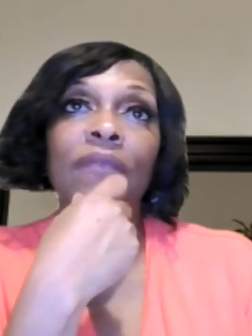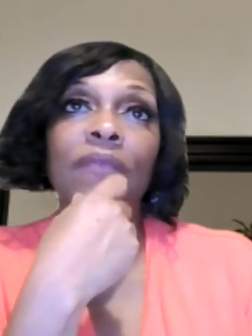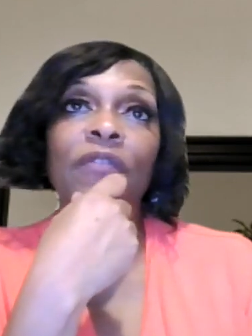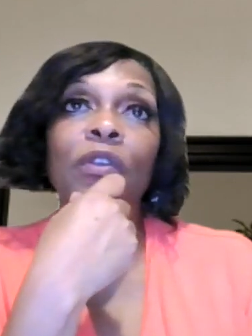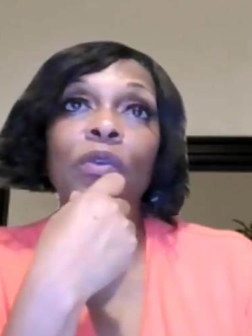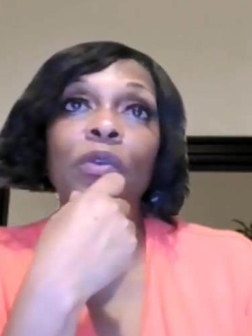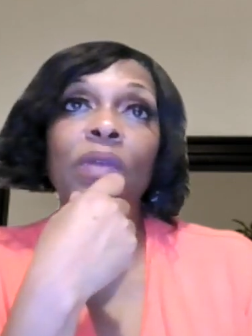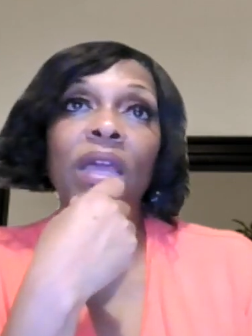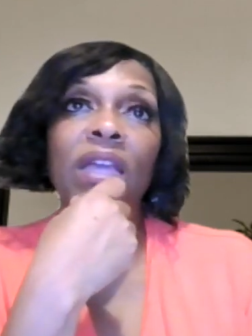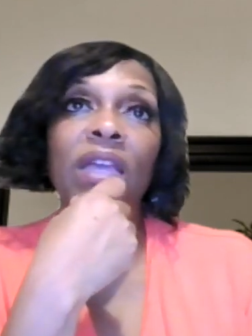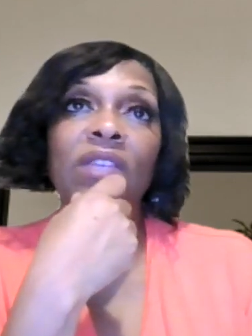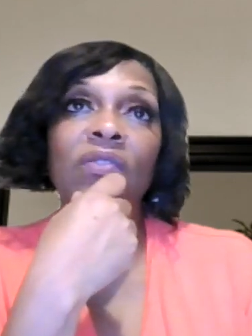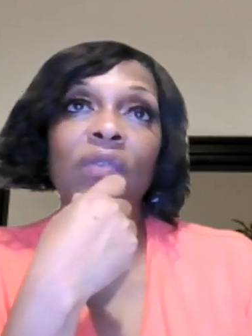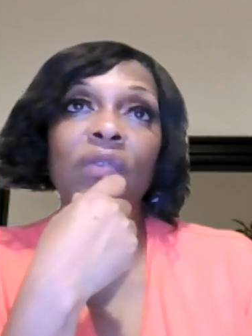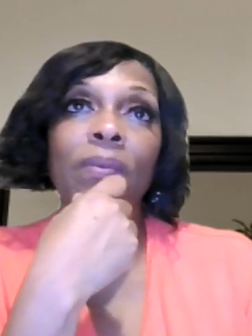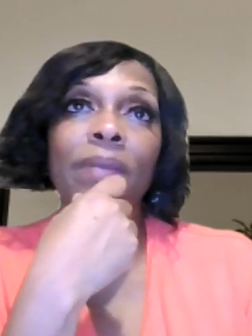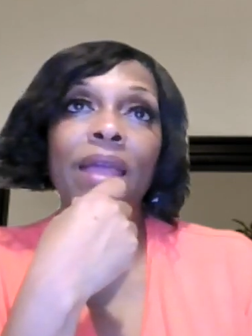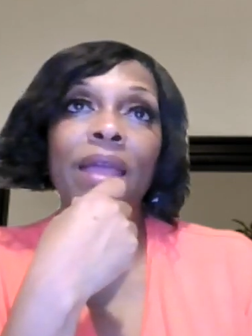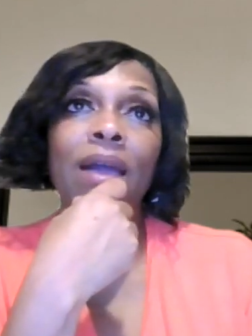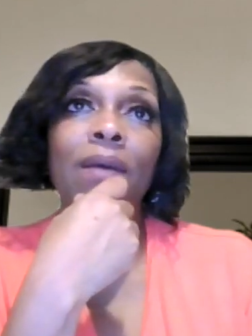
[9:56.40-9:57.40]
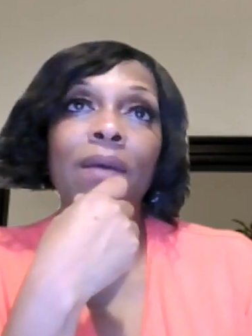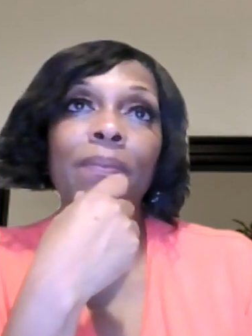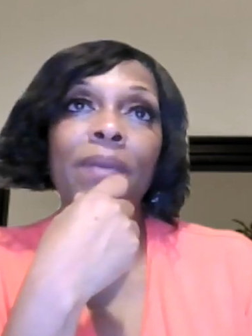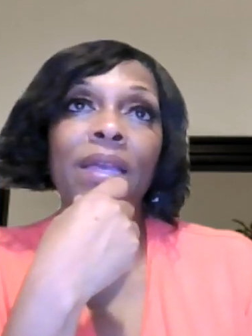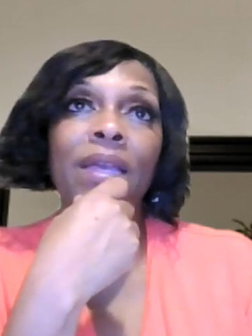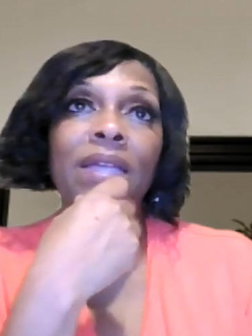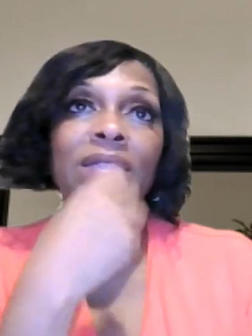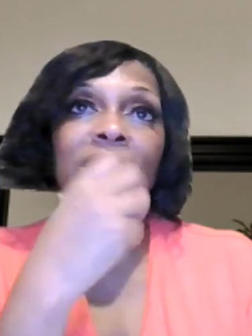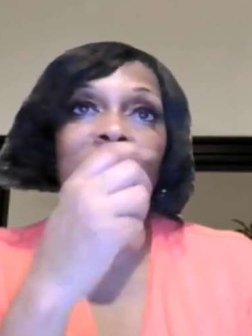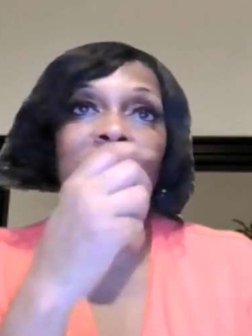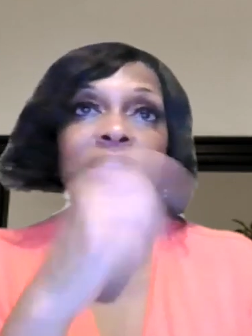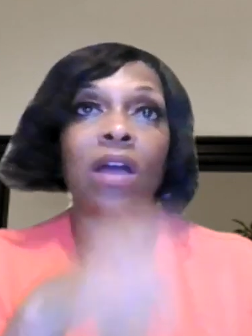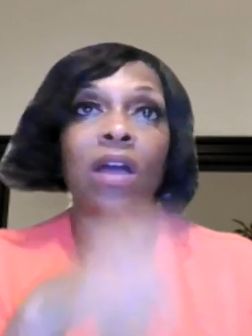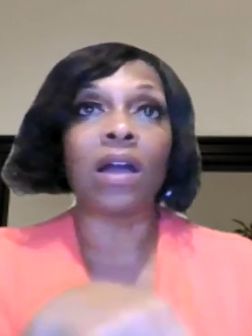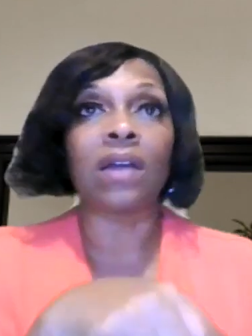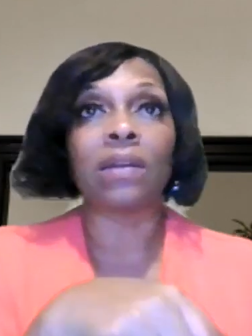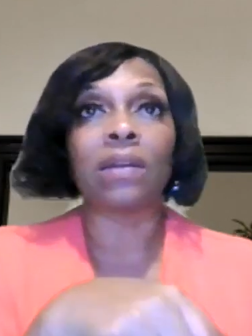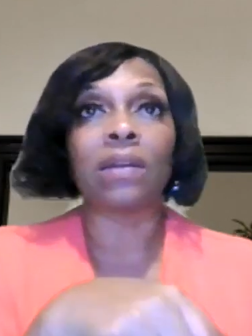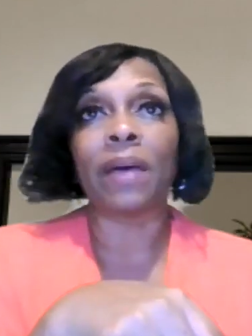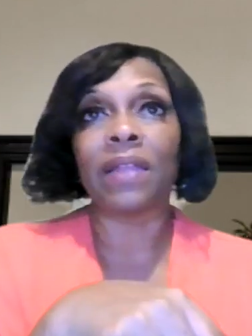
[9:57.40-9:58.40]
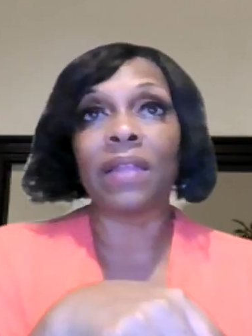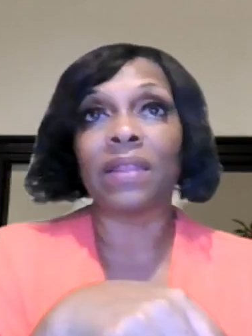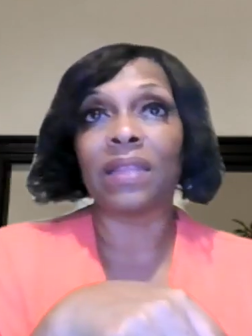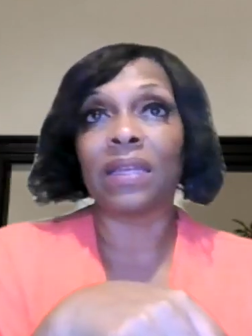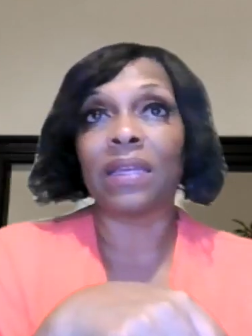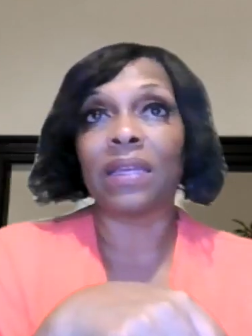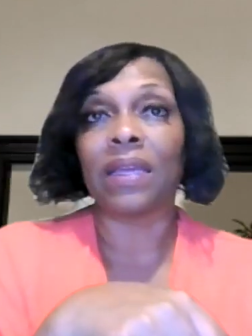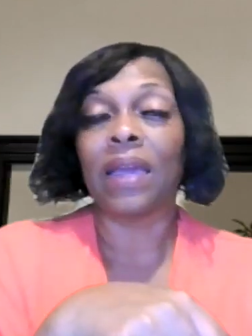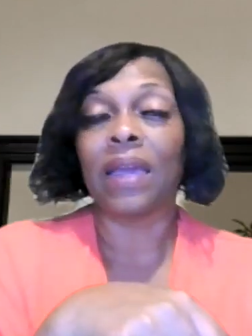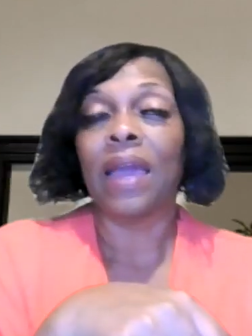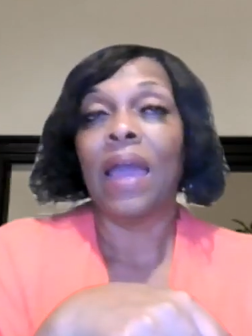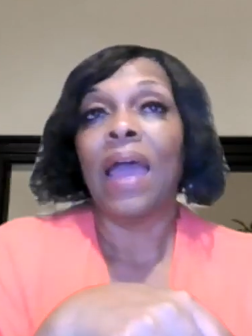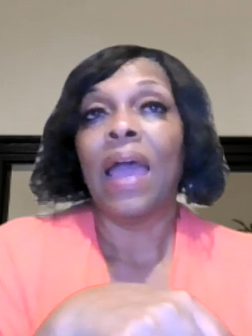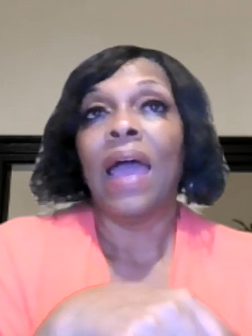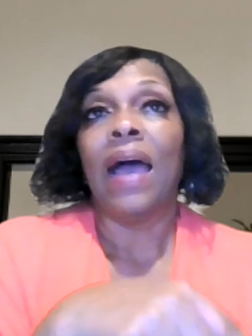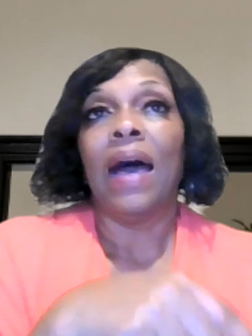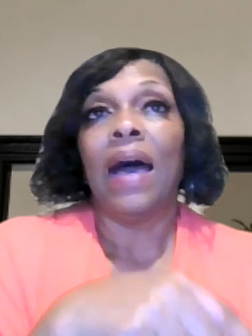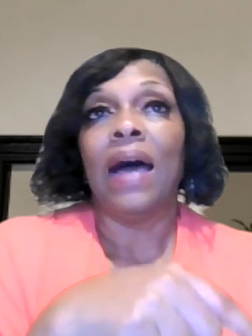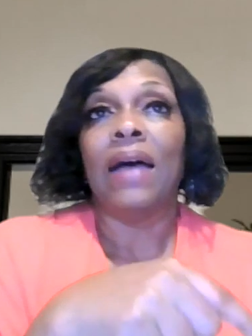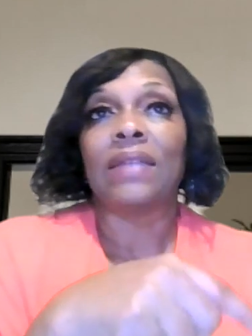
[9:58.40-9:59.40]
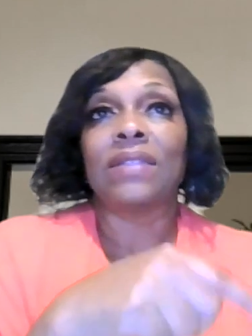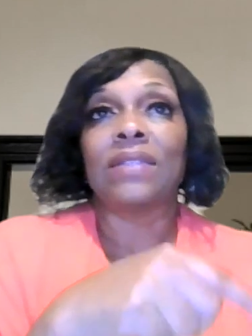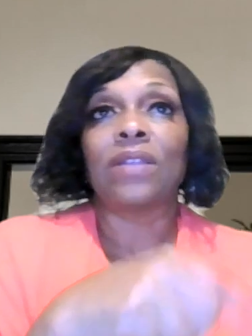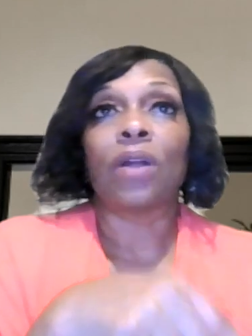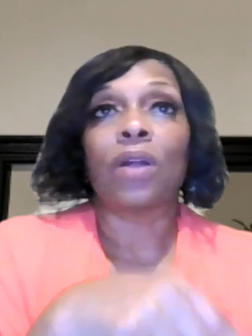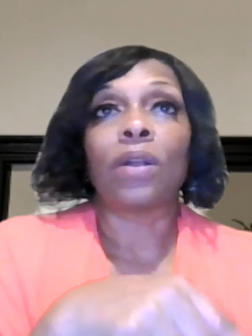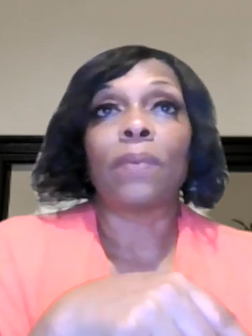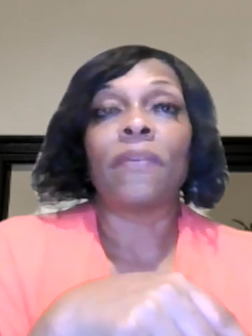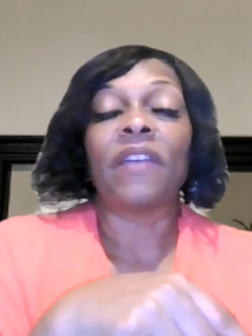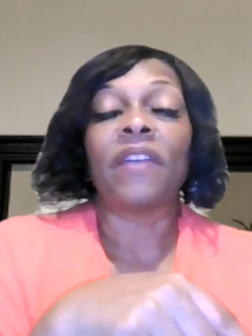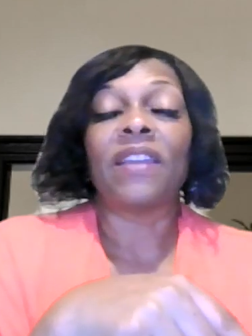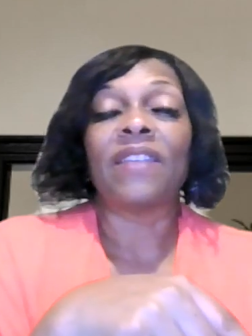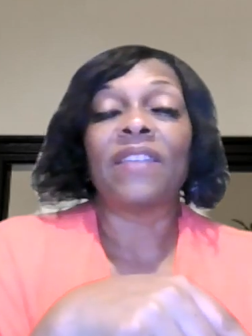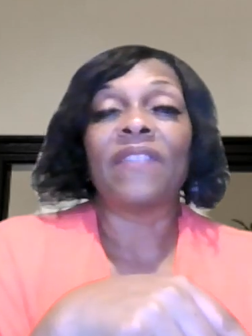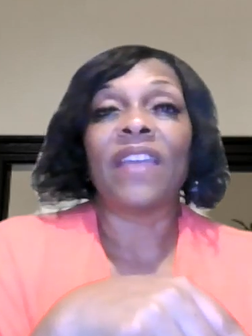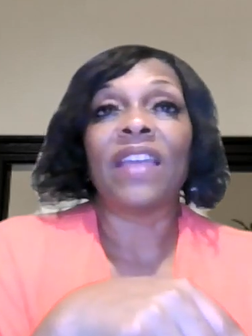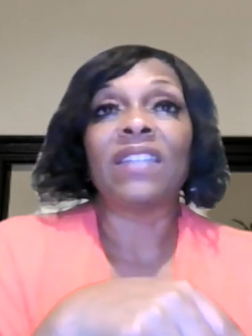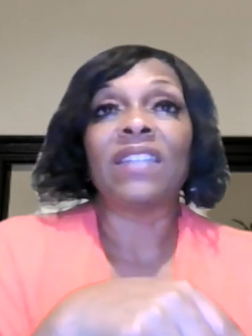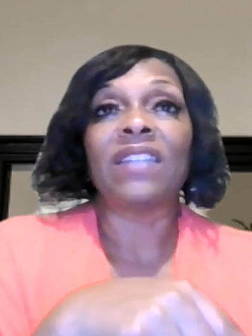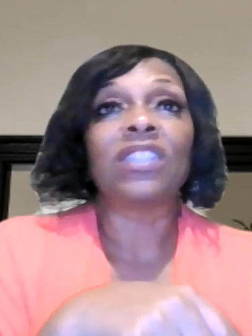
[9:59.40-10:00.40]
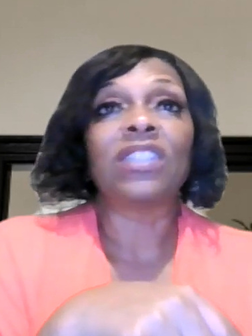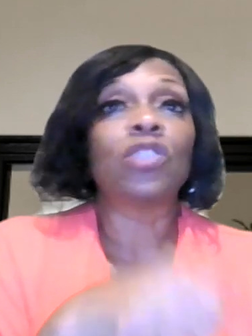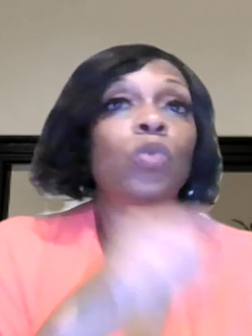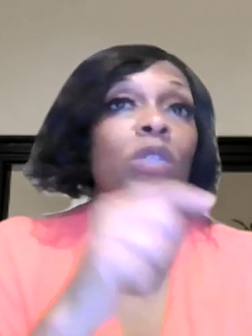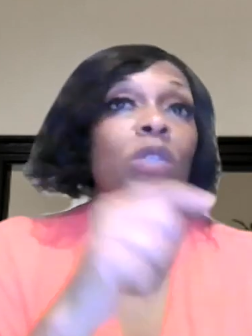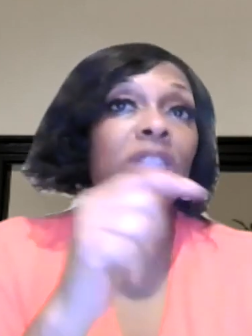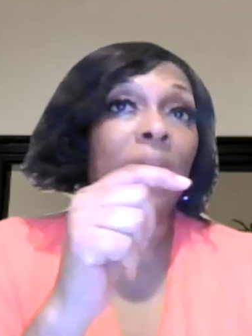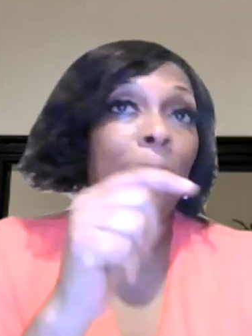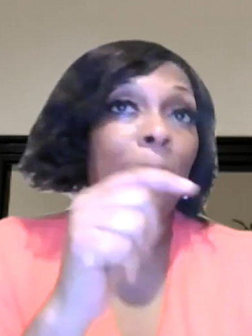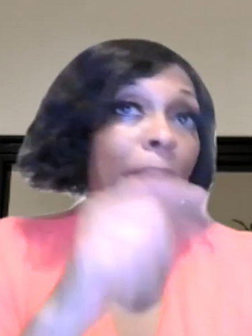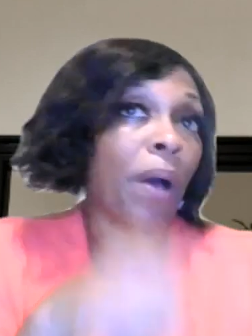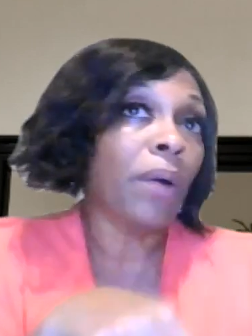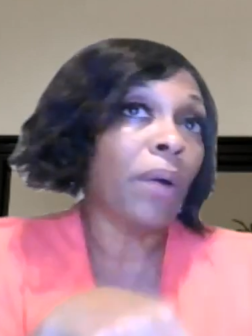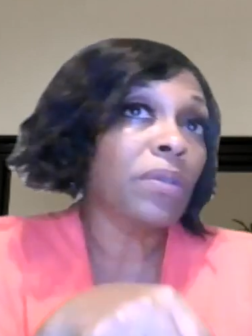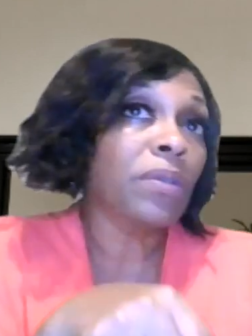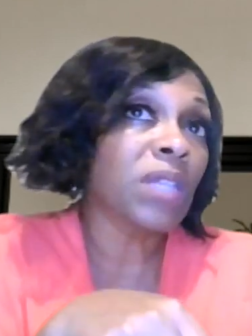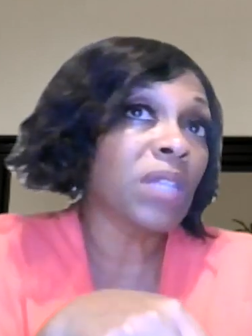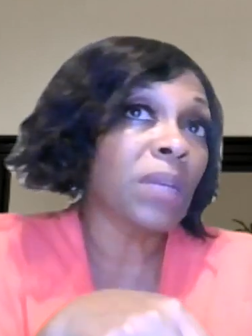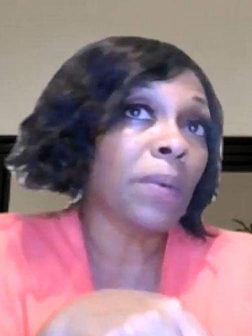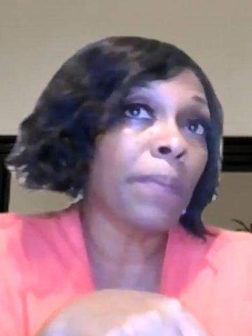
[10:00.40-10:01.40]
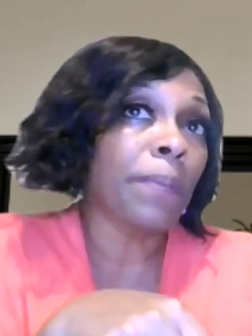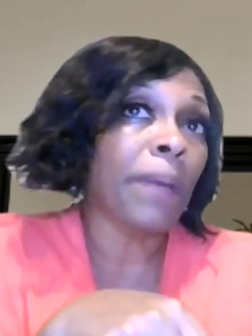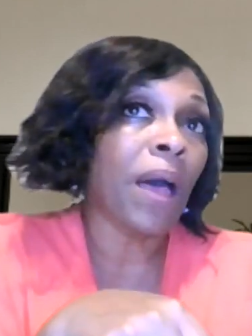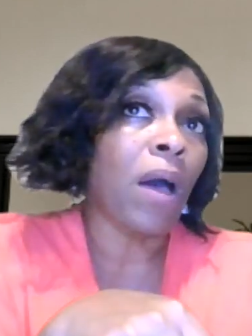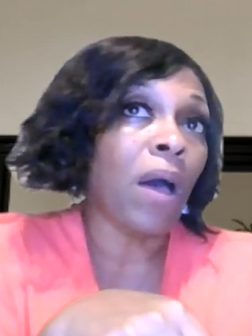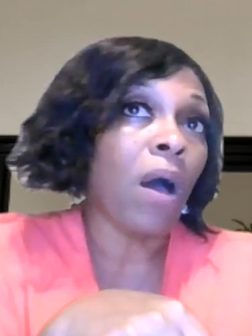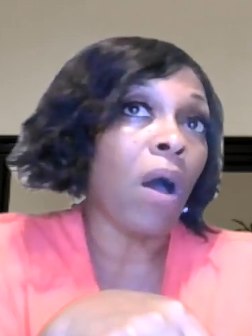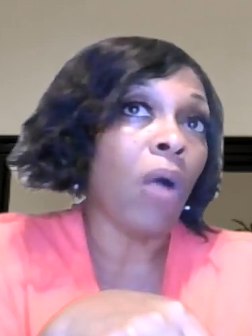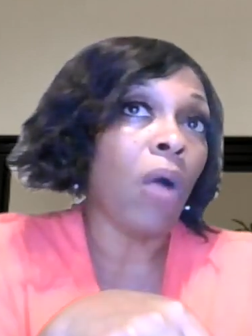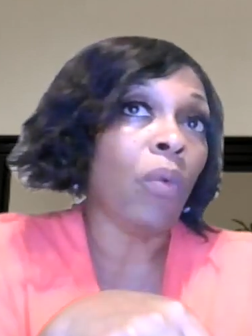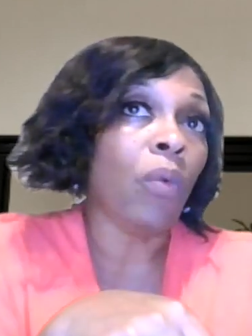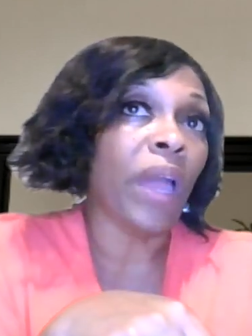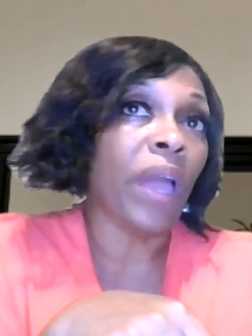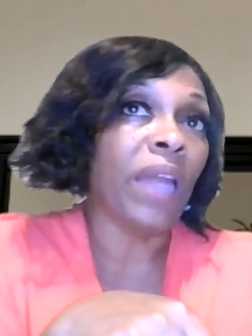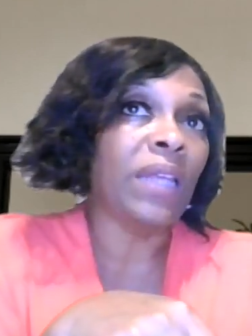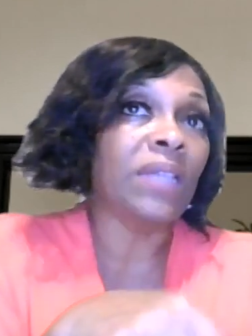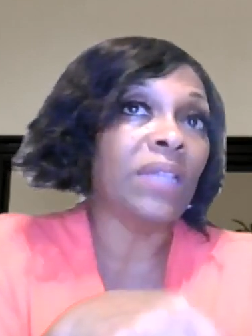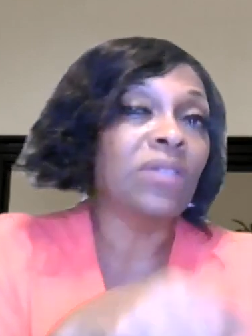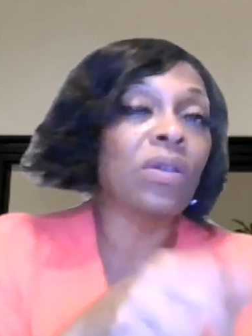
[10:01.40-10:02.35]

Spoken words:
few days from now, because it's talking about the Startup Advantage, which I posted about already.